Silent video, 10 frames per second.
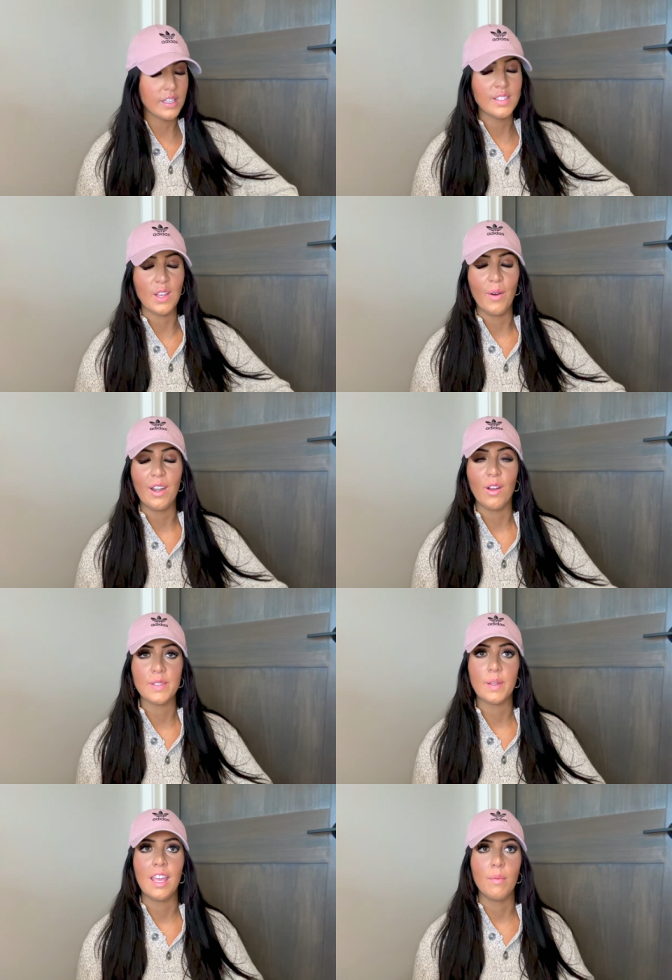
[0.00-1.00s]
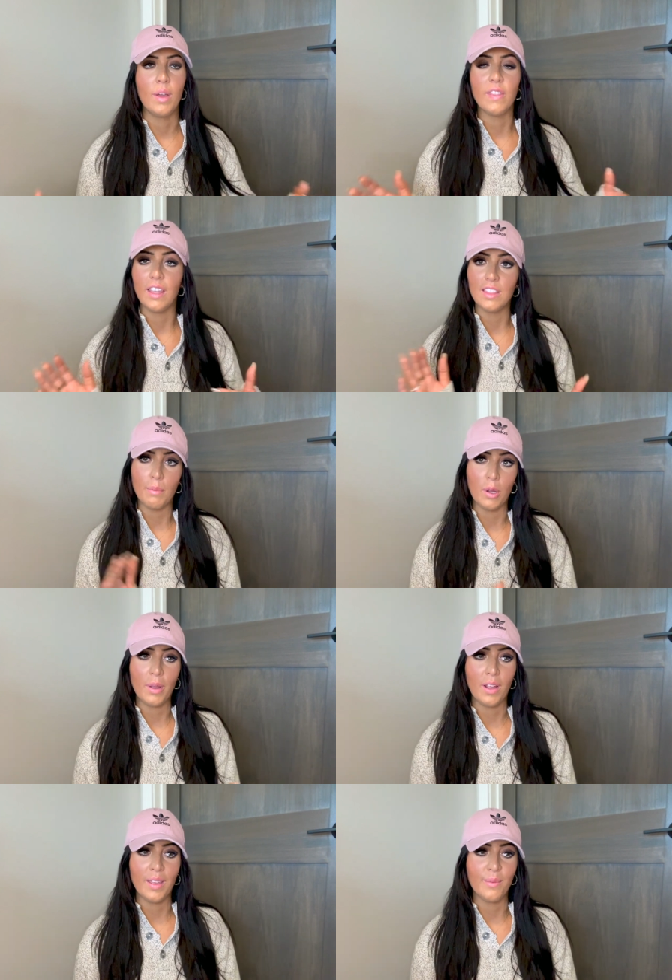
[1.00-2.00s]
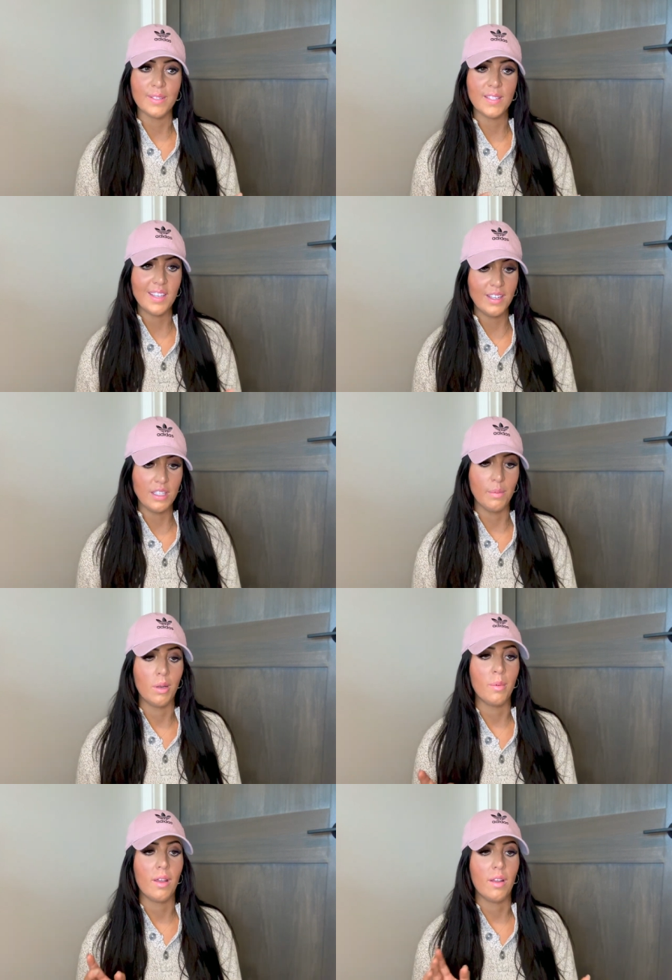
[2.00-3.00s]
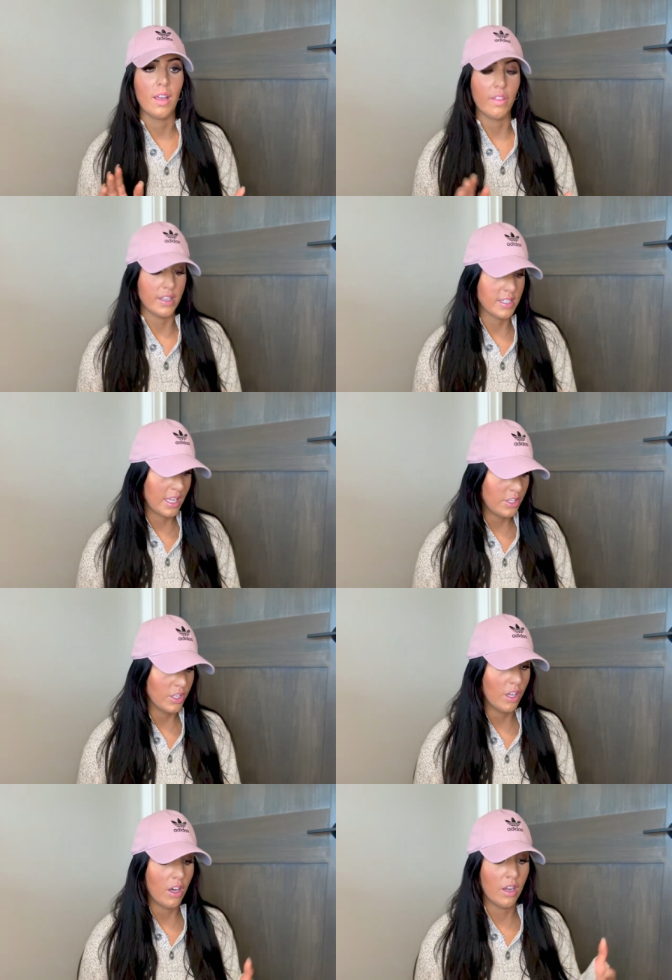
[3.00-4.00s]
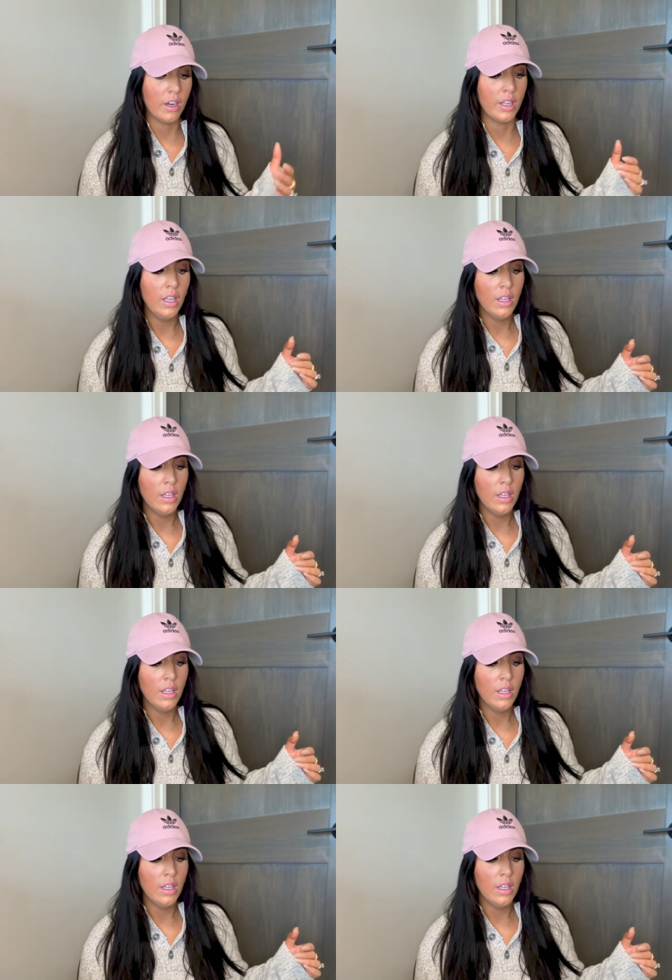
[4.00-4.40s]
So, and it also came with like the Burberry receipt, the Burberry authentication card,